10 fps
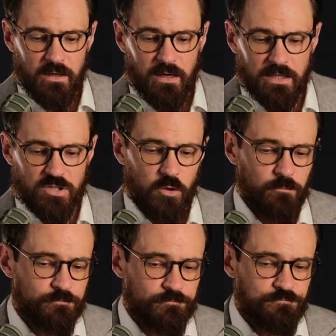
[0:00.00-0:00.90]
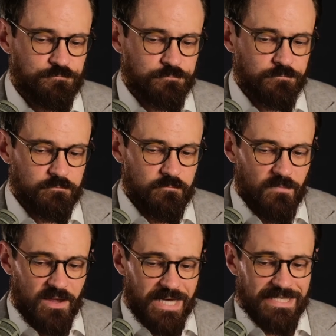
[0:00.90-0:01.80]
And so
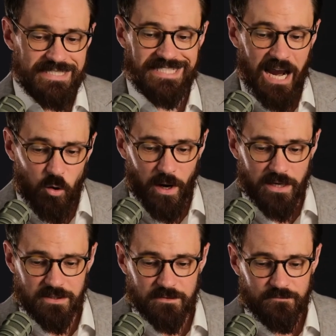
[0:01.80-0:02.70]
that segues